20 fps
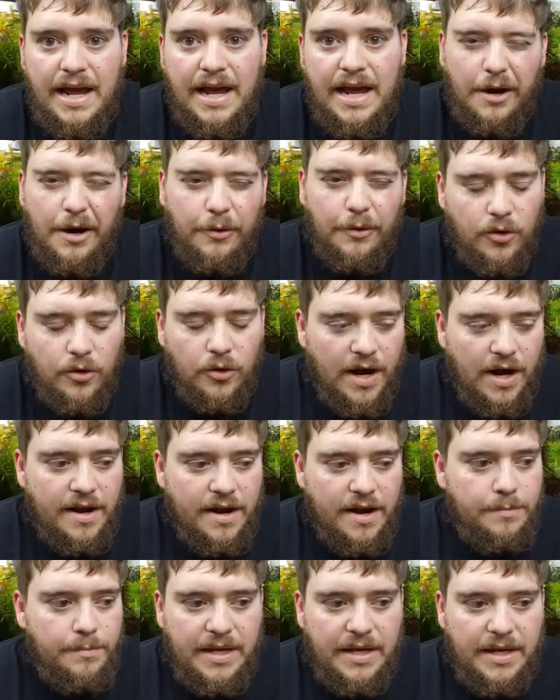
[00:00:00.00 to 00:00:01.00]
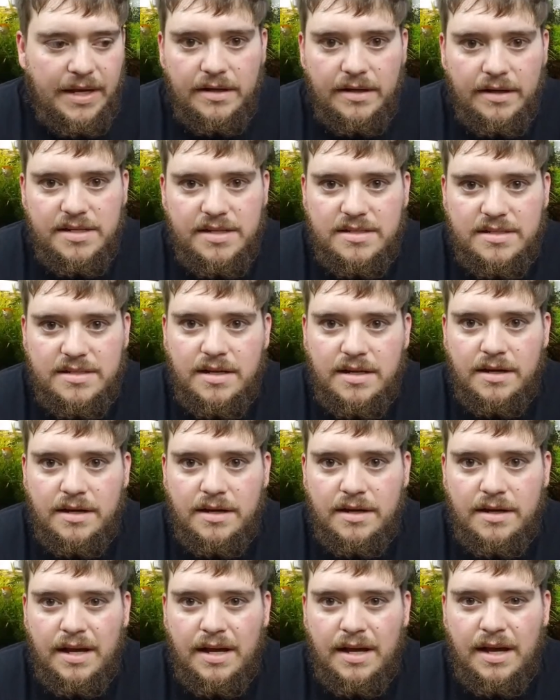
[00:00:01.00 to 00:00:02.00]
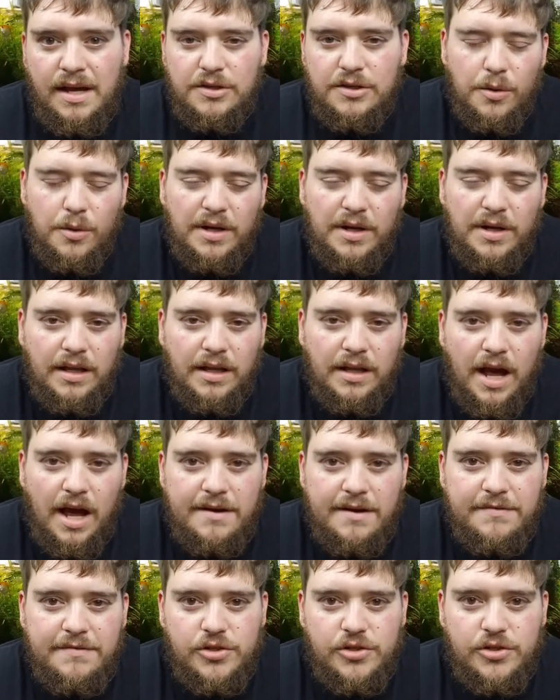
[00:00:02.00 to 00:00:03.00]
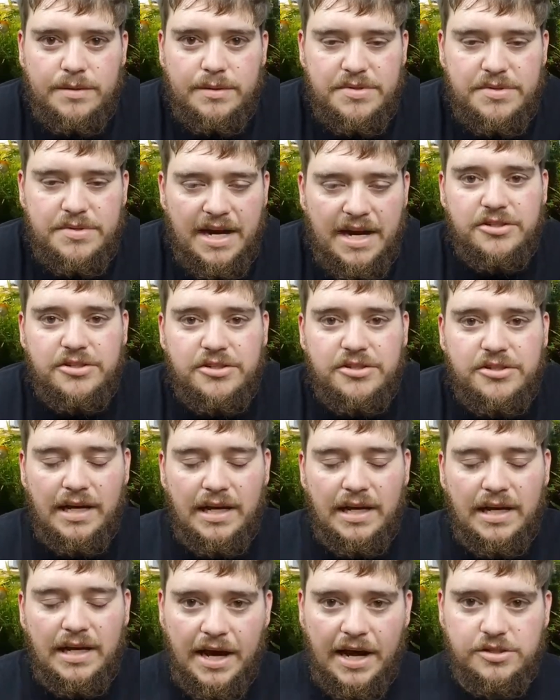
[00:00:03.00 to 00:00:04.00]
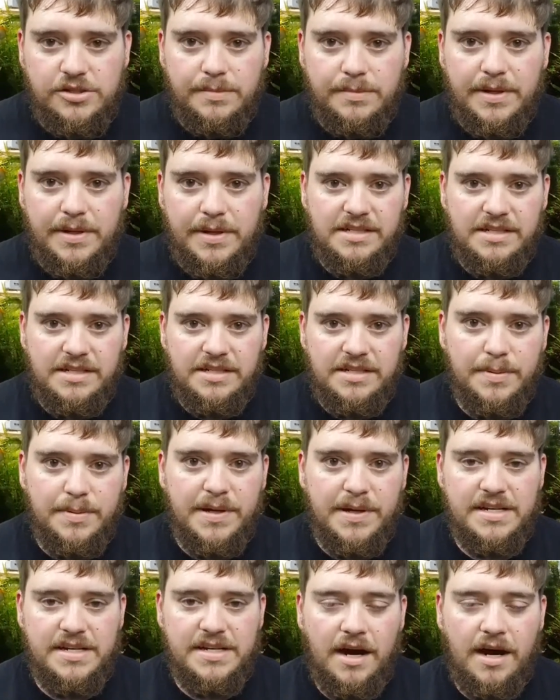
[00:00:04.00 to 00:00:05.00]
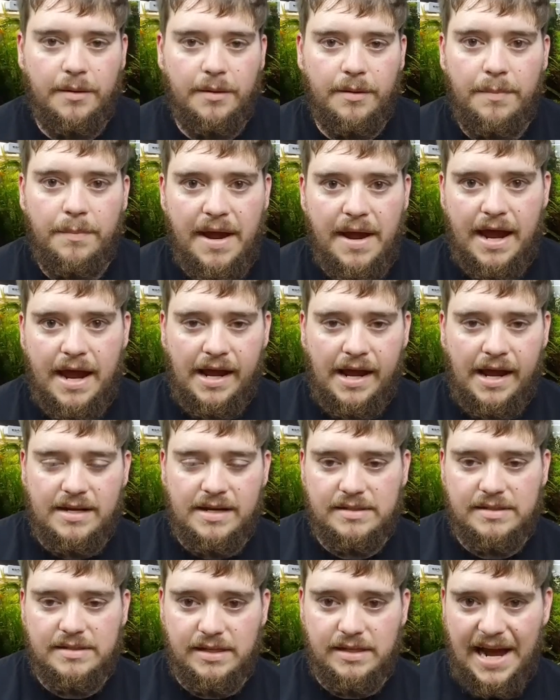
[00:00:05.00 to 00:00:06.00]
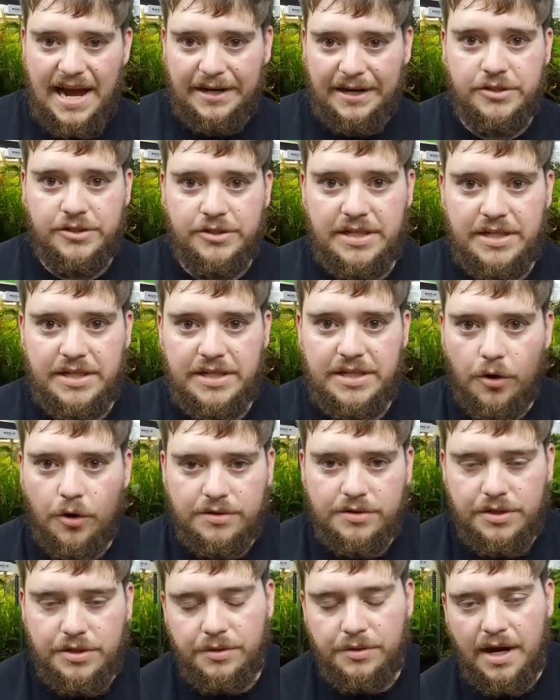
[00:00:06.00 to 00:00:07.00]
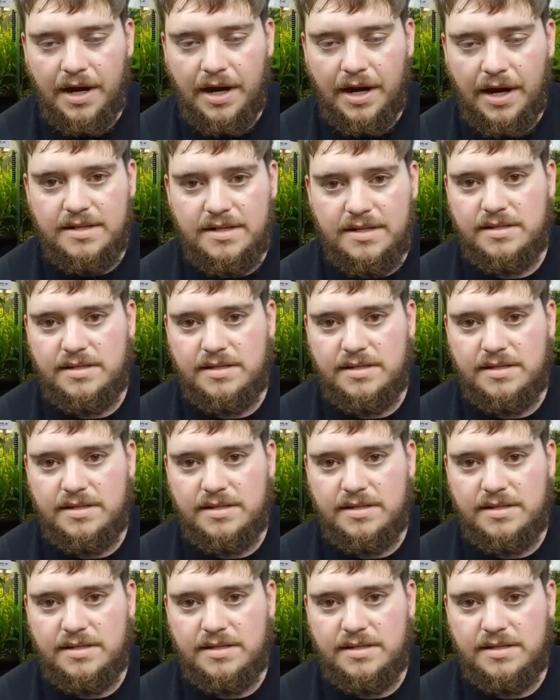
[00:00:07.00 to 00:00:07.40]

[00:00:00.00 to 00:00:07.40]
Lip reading: And I regret it because doing live streams actually allows me to spend time and actually talk to you guys,